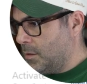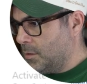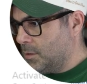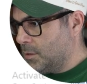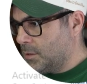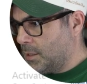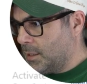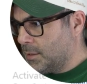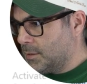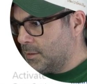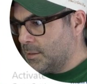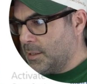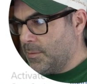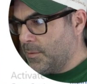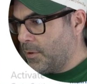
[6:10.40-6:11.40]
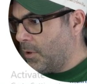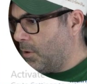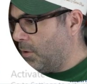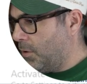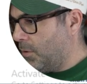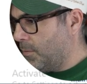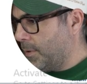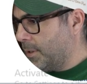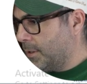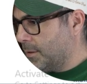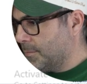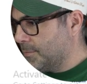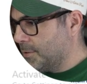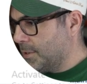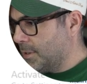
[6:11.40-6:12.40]
Just gotta see where the hallway
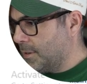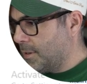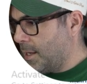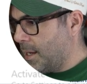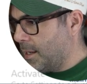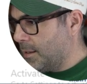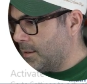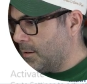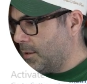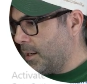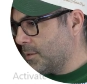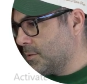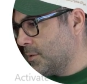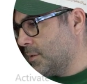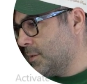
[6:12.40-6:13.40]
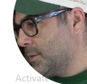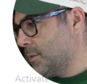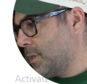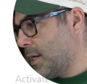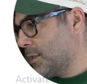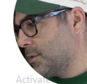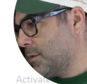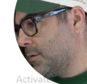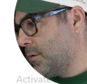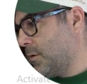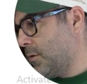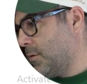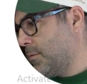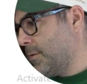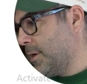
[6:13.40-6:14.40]
comes into that. Okay, so this is actually the
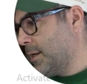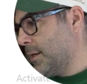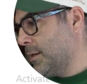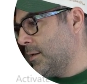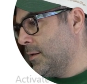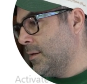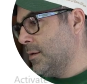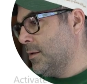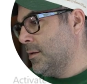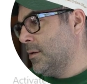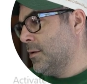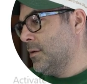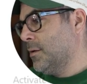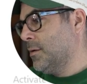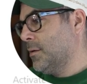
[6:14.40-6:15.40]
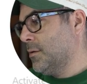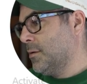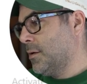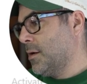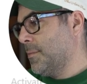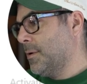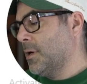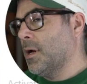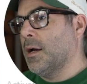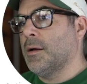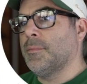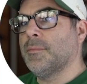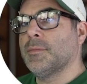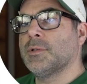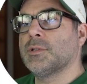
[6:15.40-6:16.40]
hallway coming
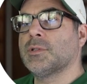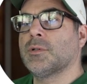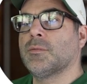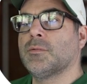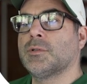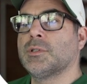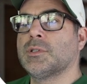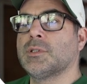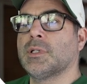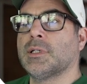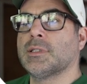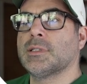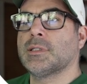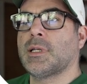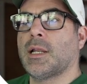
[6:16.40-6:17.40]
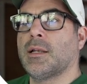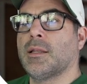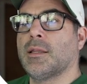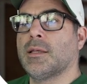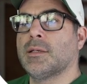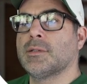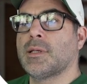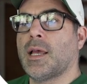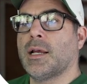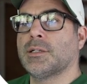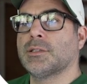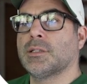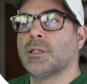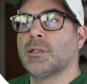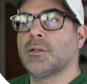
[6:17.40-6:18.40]
up. So we'll just extend this
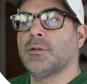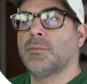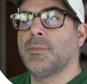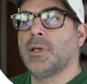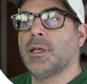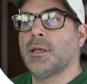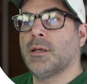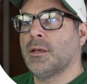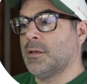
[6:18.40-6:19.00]
actually a little bit